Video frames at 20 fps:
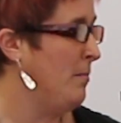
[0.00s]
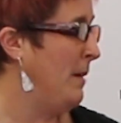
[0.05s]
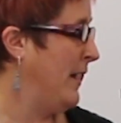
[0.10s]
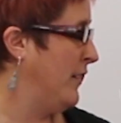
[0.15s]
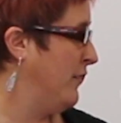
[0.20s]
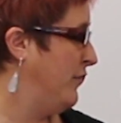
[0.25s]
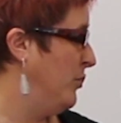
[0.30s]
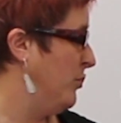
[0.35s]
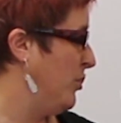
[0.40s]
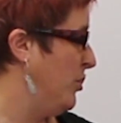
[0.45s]
not
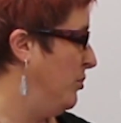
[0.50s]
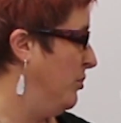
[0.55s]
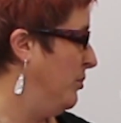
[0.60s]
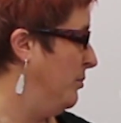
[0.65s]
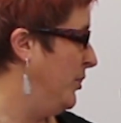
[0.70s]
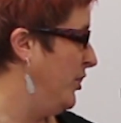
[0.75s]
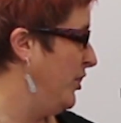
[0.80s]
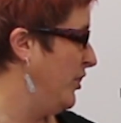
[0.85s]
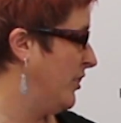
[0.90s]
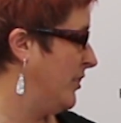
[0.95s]
part of your
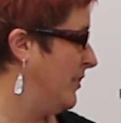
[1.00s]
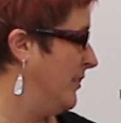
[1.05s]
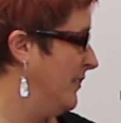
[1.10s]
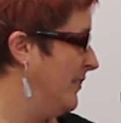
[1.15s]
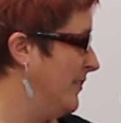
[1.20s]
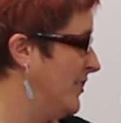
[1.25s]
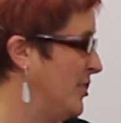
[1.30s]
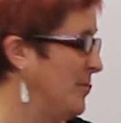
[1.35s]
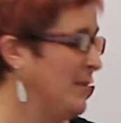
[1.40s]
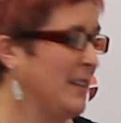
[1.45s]
core work
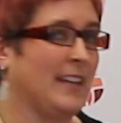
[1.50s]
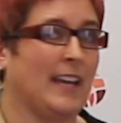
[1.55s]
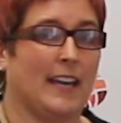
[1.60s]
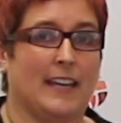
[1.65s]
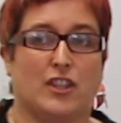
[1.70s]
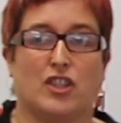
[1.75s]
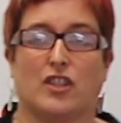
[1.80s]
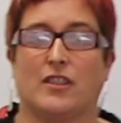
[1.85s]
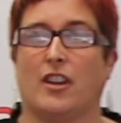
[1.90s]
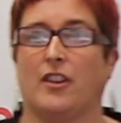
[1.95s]
to
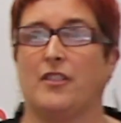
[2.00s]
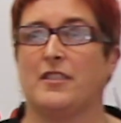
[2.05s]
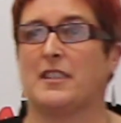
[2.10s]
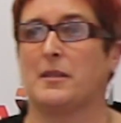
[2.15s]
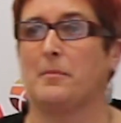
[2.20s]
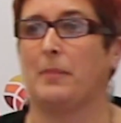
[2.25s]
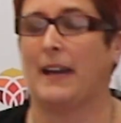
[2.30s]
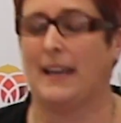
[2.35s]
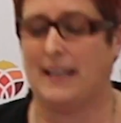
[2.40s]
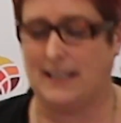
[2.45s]
engage in those
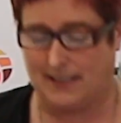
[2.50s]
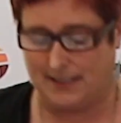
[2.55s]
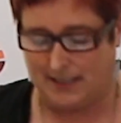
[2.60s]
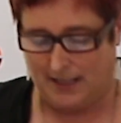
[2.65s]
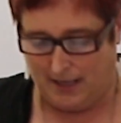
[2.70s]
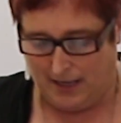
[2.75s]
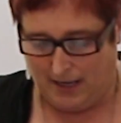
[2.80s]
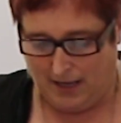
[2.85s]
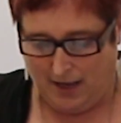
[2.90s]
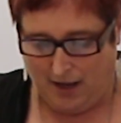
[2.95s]
debates.
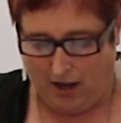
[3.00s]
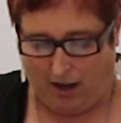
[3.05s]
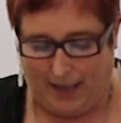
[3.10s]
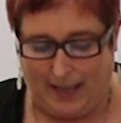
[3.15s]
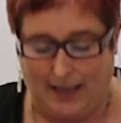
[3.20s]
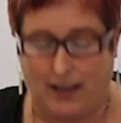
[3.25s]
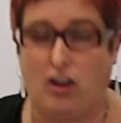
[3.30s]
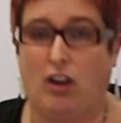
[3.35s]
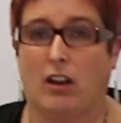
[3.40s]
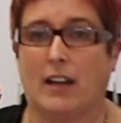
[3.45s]
I
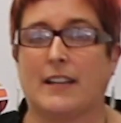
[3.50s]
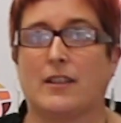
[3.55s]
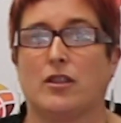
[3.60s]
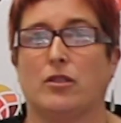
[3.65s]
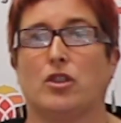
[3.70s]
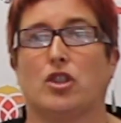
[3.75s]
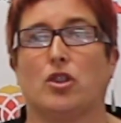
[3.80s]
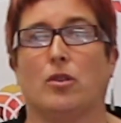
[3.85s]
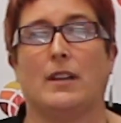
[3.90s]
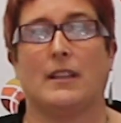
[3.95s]
had colleagues
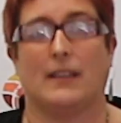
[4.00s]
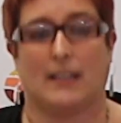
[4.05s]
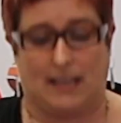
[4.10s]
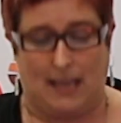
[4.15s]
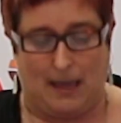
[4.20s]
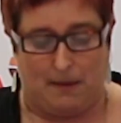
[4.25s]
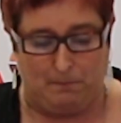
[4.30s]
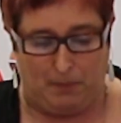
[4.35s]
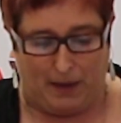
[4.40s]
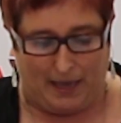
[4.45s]
who joined the
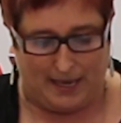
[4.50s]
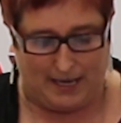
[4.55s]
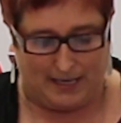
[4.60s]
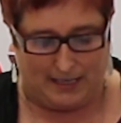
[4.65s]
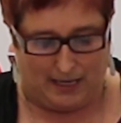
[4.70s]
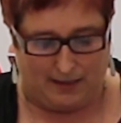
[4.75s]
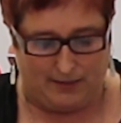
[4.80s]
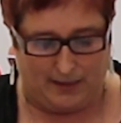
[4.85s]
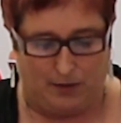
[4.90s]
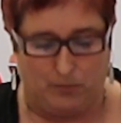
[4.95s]

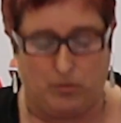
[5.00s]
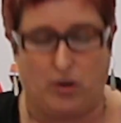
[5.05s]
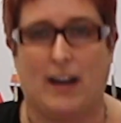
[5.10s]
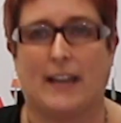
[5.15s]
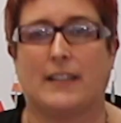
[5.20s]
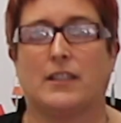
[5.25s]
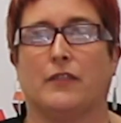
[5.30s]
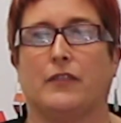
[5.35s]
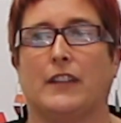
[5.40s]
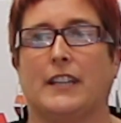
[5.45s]
campaign and then were
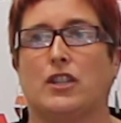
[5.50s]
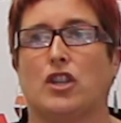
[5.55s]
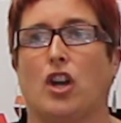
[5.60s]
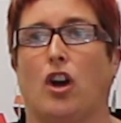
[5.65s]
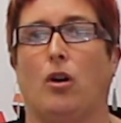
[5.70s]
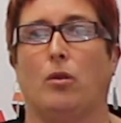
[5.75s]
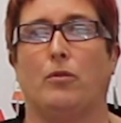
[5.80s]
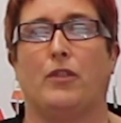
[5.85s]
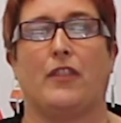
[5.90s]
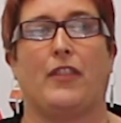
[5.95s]
actively
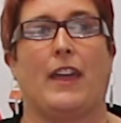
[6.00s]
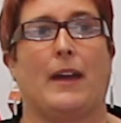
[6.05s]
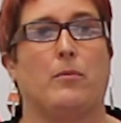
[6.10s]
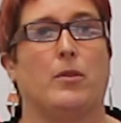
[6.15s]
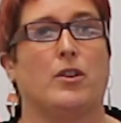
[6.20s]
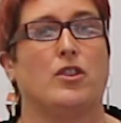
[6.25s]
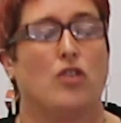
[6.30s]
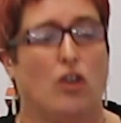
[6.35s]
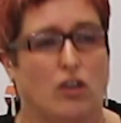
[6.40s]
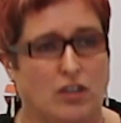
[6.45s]
told that they
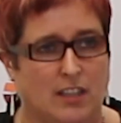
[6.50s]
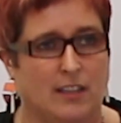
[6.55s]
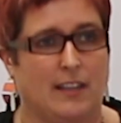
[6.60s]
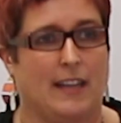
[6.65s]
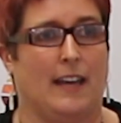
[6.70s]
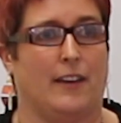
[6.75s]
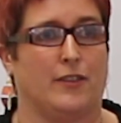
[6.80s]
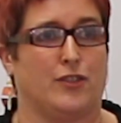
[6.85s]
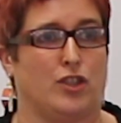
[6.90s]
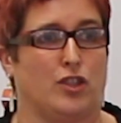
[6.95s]
were not
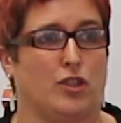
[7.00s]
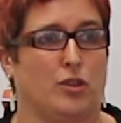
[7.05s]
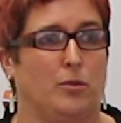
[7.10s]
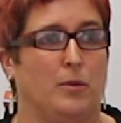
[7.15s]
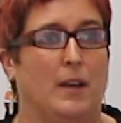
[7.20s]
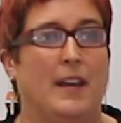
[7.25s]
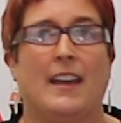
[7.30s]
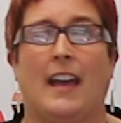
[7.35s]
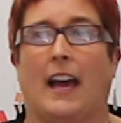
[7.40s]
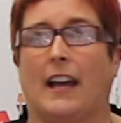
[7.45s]
allowed
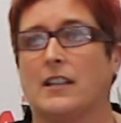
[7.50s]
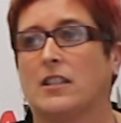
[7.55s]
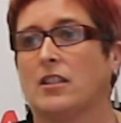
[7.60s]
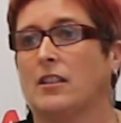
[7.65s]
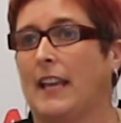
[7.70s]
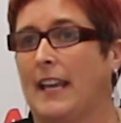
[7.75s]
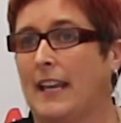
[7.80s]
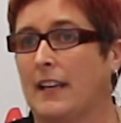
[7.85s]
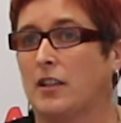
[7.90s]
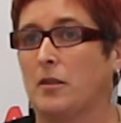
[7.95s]
to
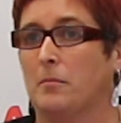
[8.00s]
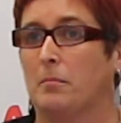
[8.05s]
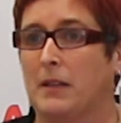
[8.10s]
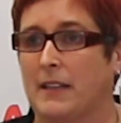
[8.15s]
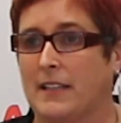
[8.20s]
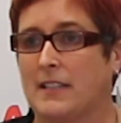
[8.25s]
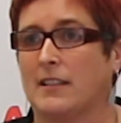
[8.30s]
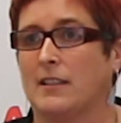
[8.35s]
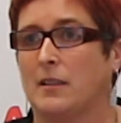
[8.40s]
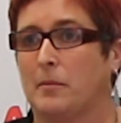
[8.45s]
until they had
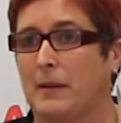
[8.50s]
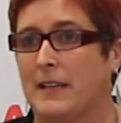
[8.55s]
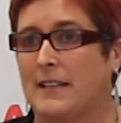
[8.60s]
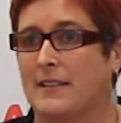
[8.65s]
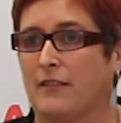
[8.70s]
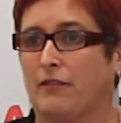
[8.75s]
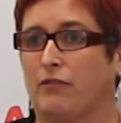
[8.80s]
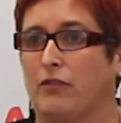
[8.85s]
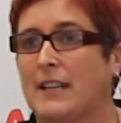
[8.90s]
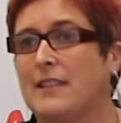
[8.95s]
completed the
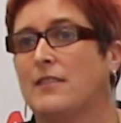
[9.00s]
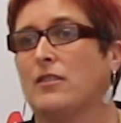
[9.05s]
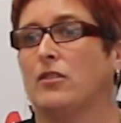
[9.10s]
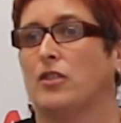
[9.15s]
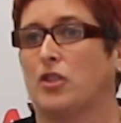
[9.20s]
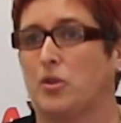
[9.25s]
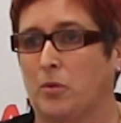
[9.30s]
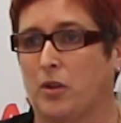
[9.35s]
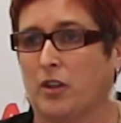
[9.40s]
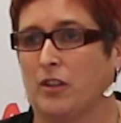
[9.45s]
piece of
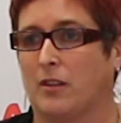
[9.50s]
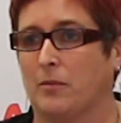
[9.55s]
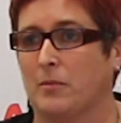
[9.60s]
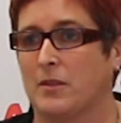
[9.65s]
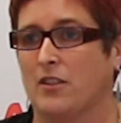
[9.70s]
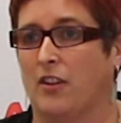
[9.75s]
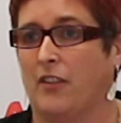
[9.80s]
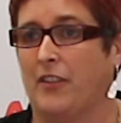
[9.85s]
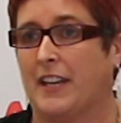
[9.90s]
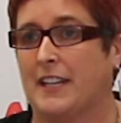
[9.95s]
research work that
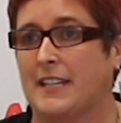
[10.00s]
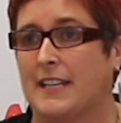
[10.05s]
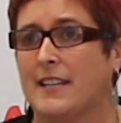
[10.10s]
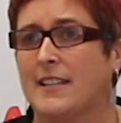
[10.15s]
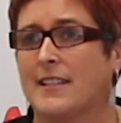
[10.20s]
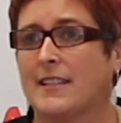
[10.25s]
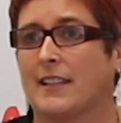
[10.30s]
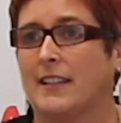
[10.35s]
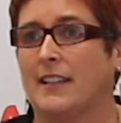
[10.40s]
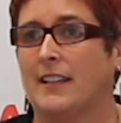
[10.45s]
was on their
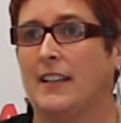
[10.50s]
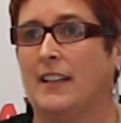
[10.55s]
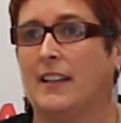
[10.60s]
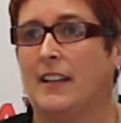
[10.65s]
desk.